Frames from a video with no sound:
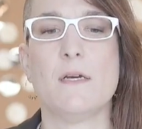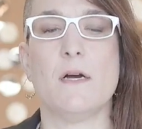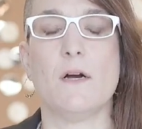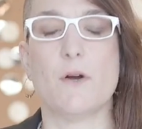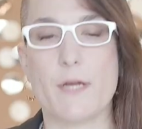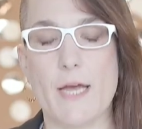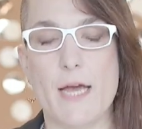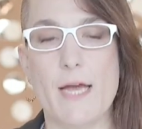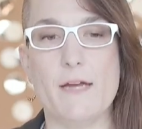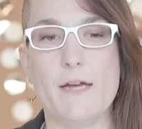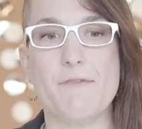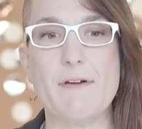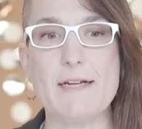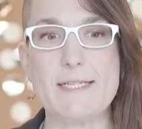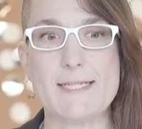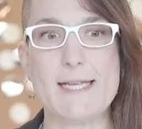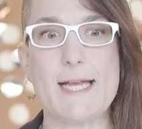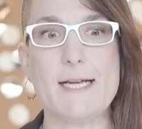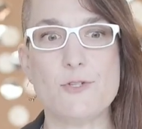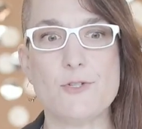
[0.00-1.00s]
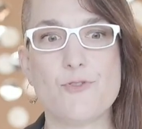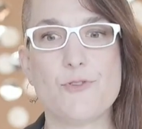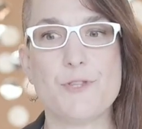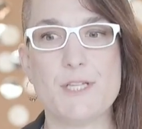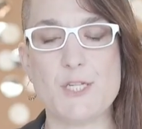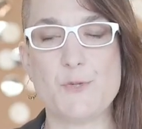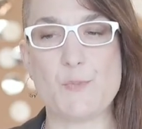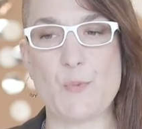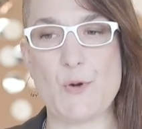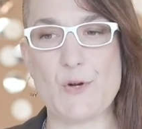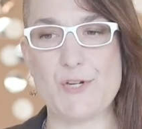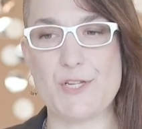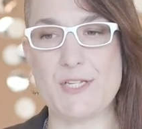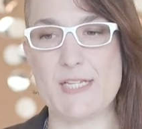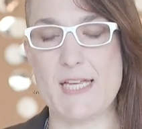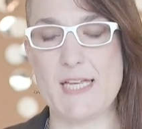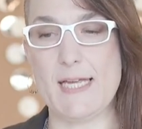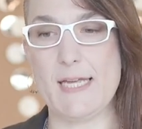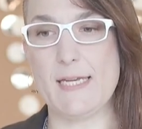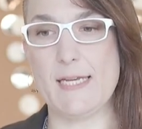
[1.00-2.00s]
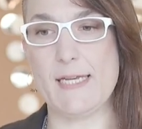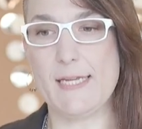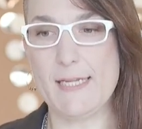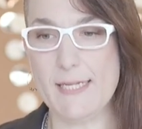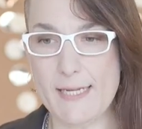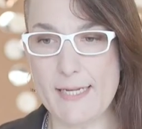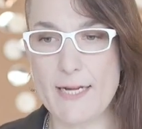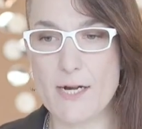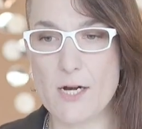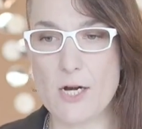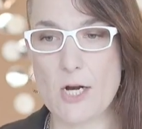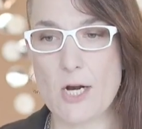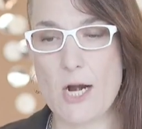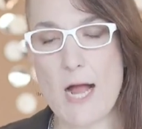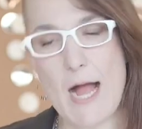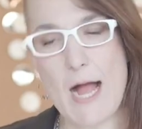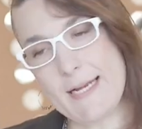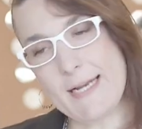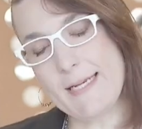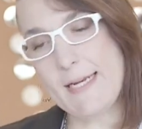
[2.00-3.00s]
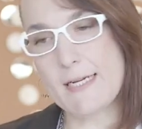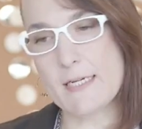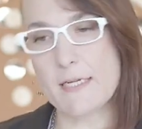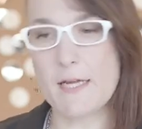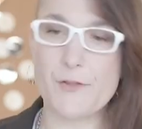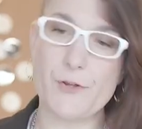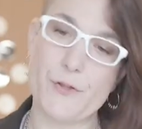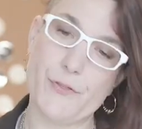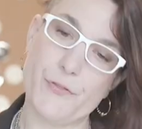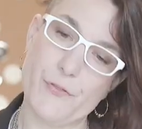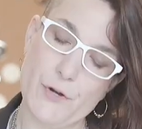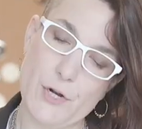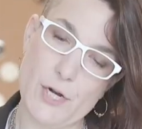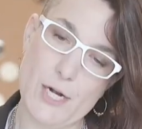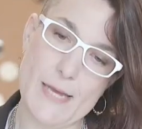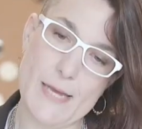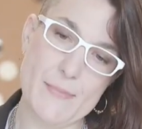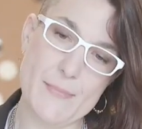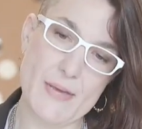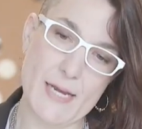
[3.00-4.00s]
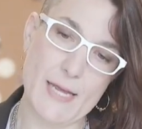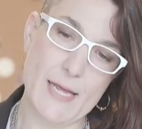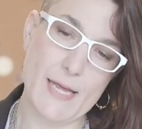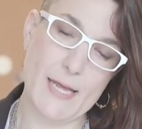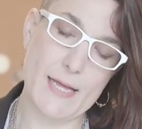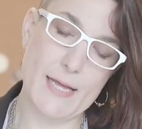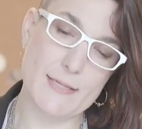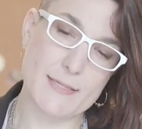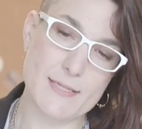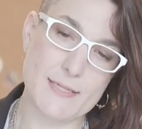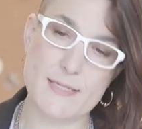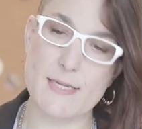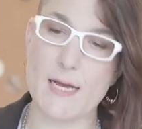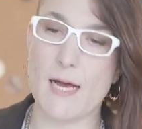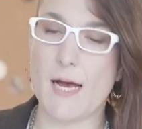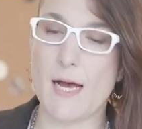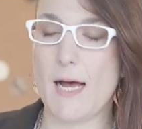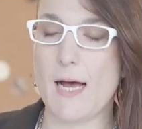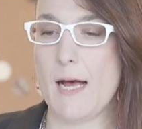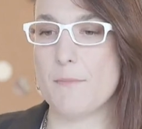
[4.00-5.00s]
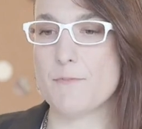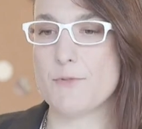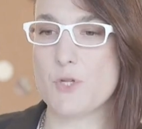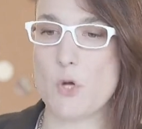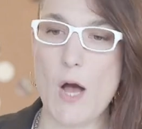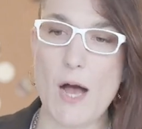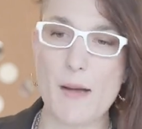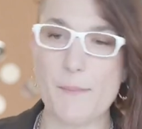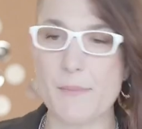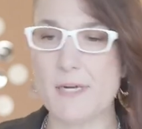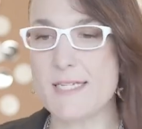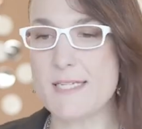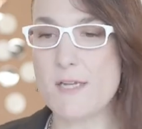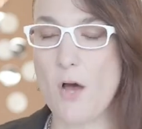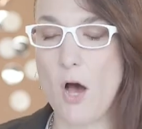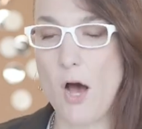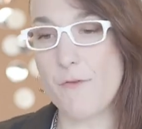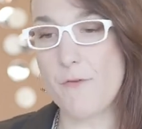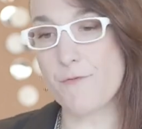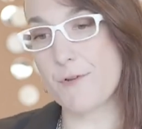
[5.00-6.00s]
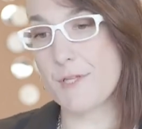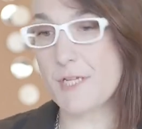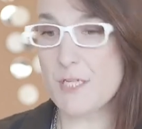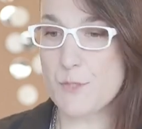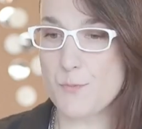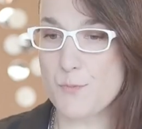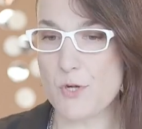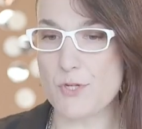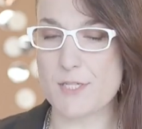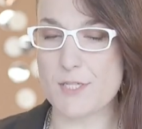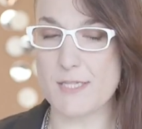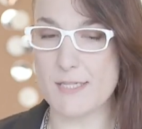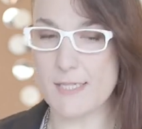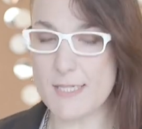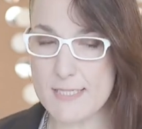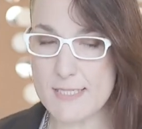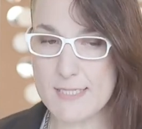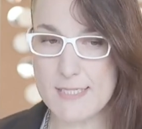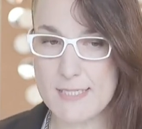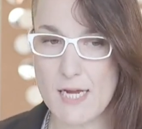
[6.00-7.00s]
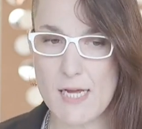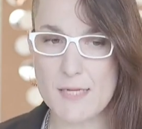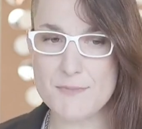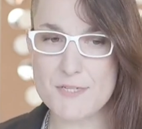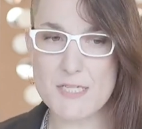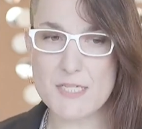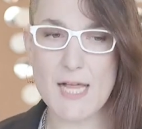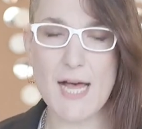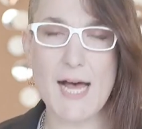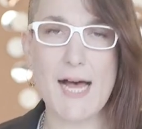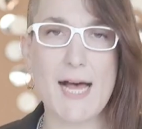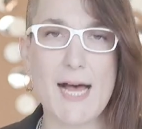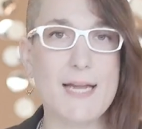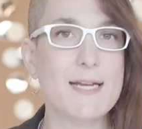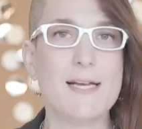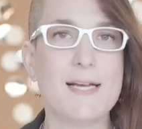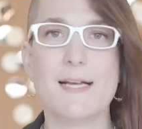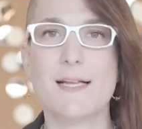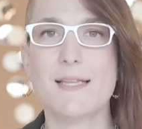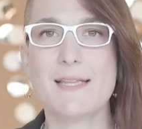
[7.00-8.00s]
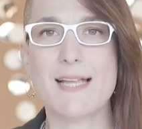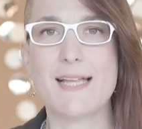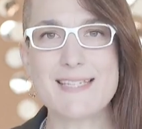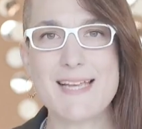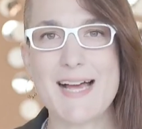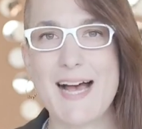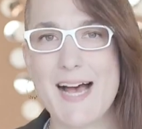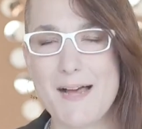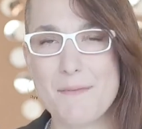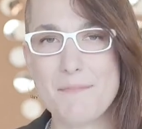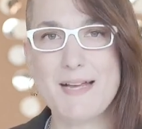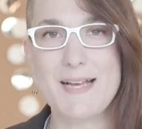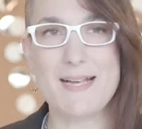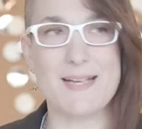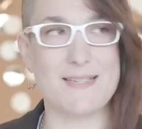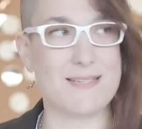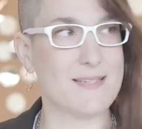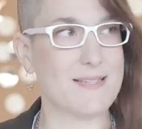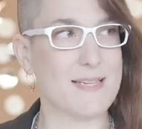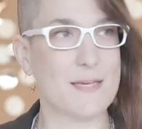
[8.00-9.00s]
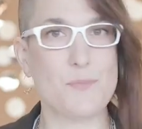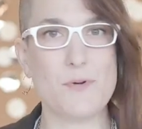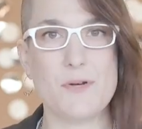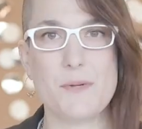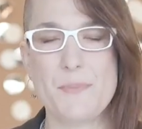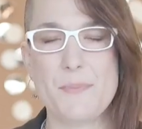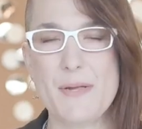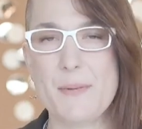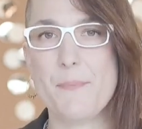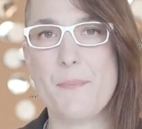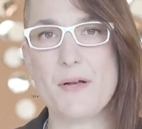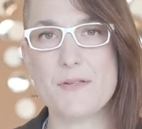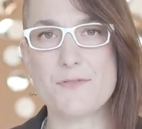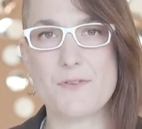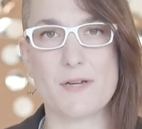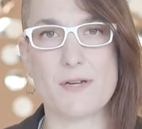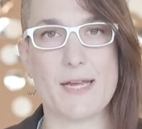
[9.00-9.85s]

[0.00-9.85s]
okay, if I schedule this person here, I need another 30 minutes. So I'm going to offer this person this time slot. That's a hot mess. It's like putting a big puzzle